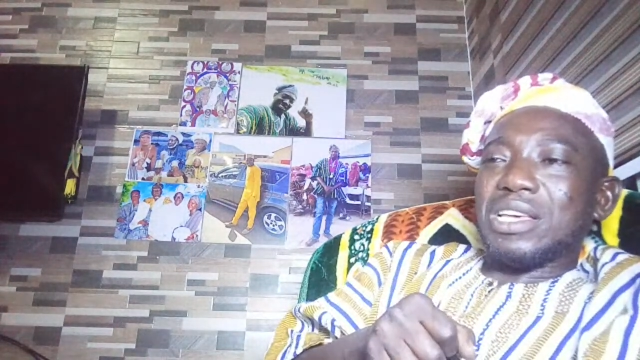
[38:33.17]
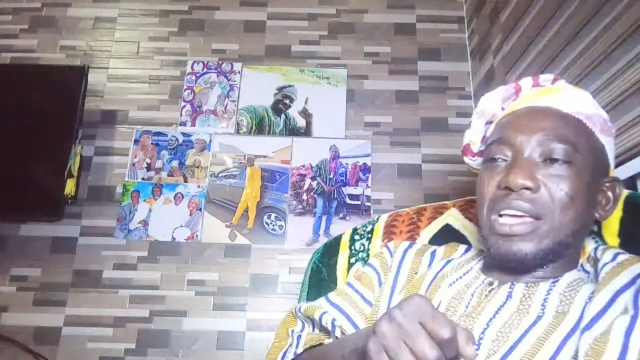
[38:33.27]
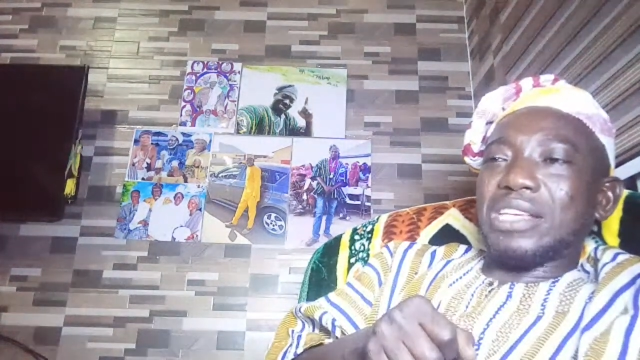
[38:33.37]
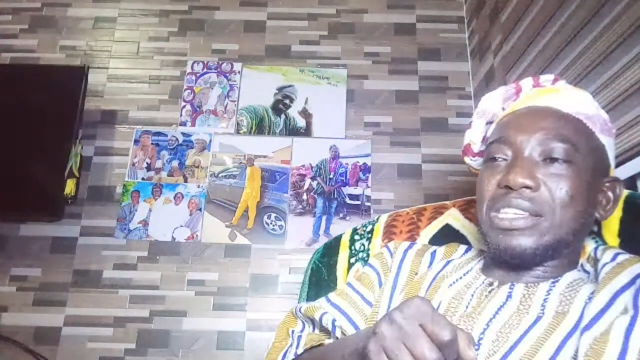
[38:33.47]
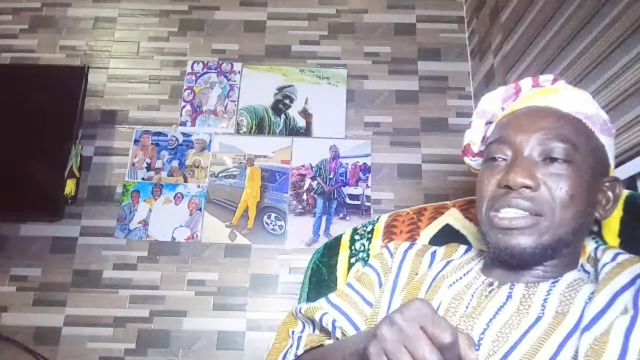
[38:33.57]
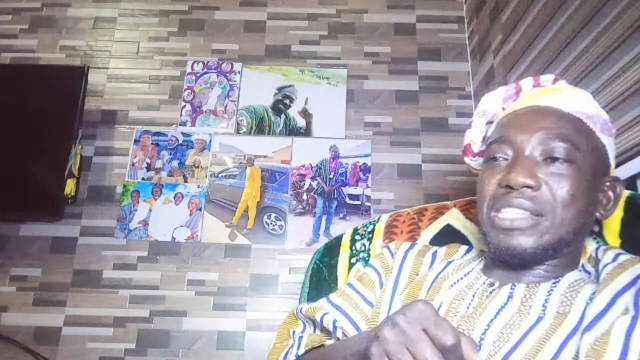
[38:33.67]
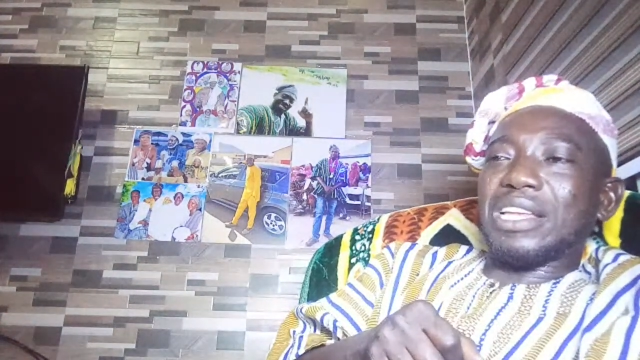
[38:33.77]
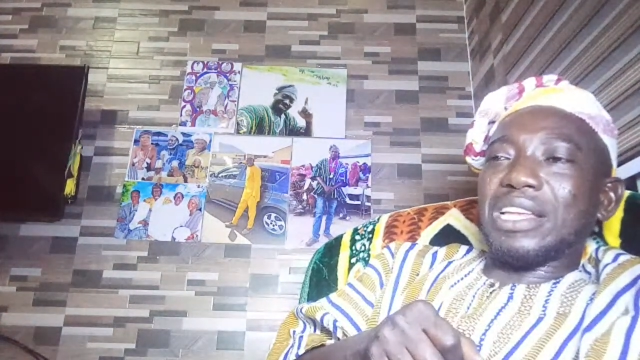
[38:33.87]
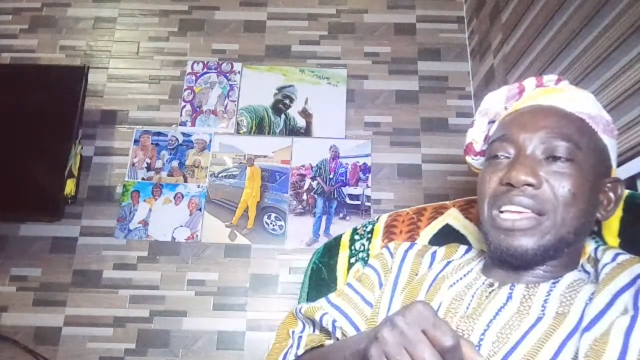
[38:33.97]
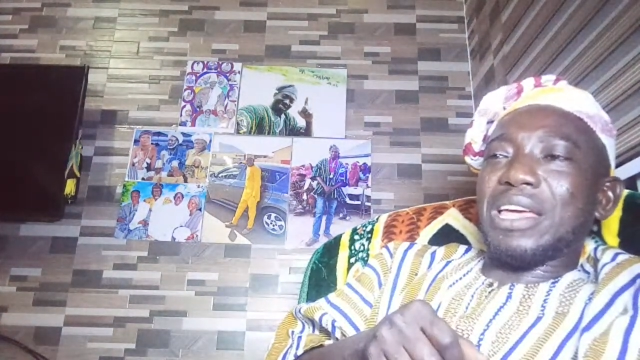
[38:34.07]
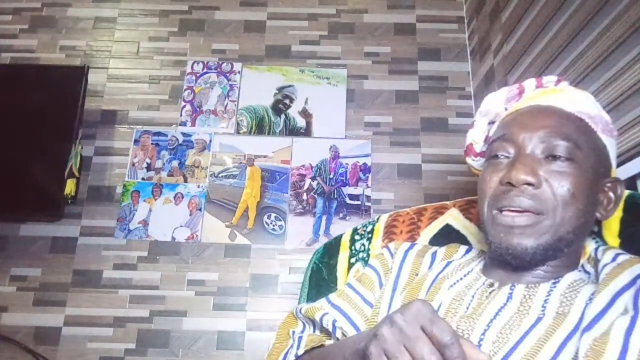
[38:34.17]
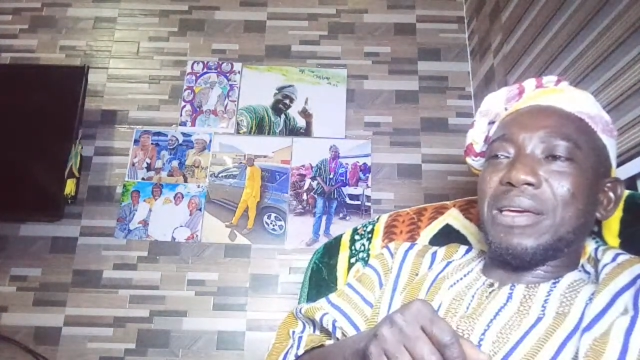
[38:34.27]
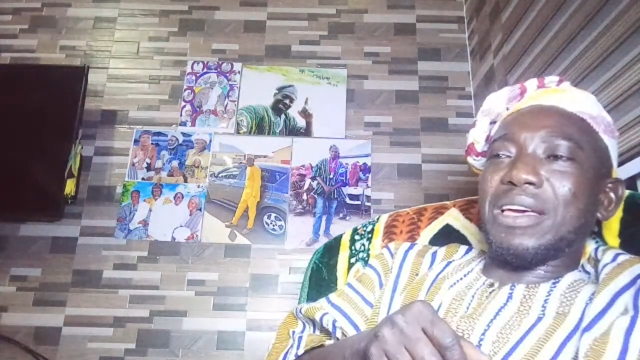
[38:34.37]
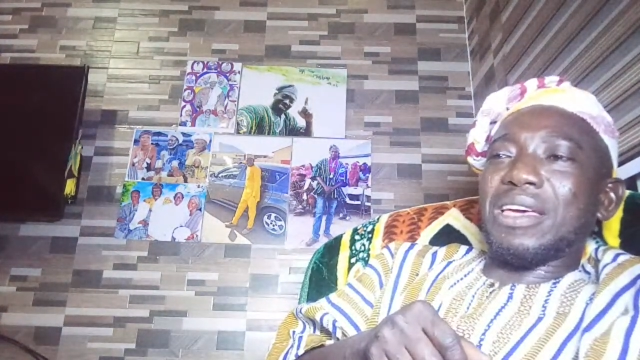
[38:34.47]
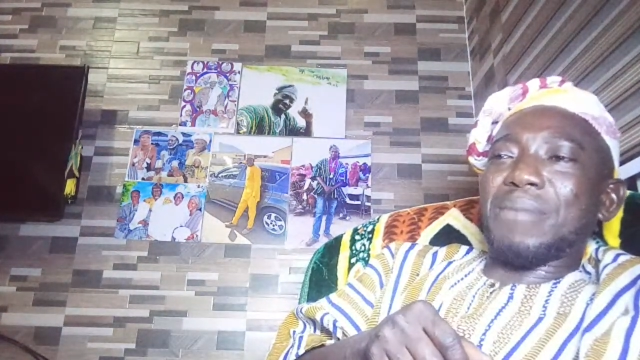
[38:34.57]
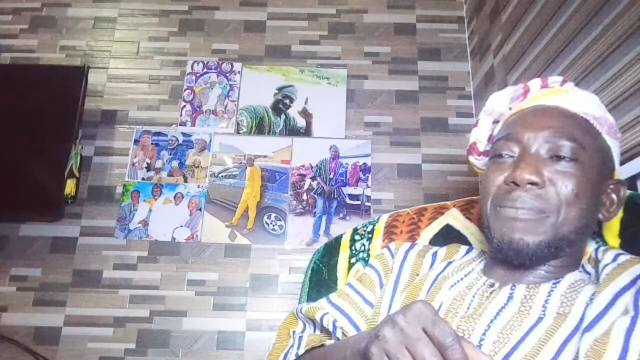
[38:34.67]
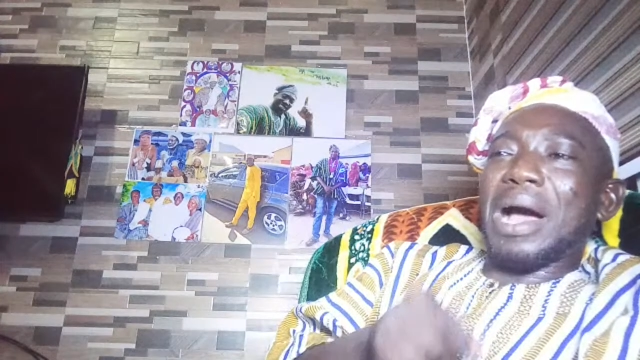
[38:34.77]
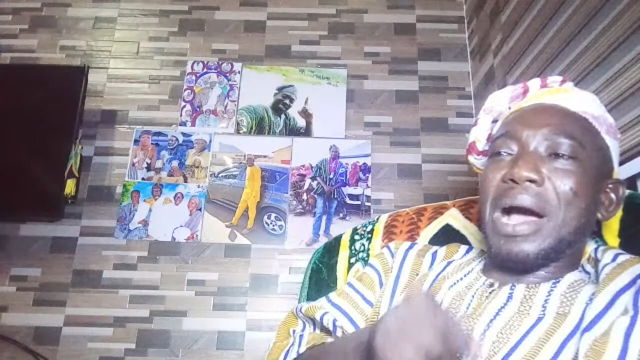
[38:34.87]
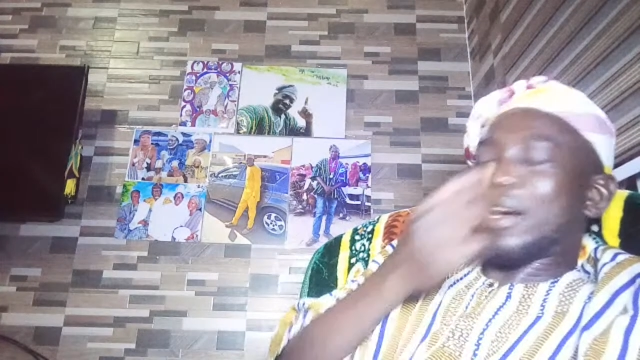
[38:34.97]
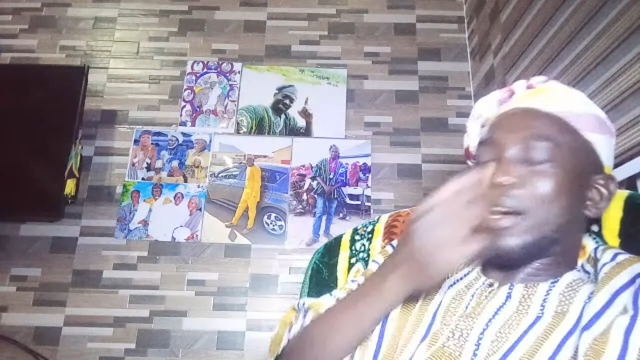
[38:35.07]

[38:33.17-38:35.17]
and he said a bank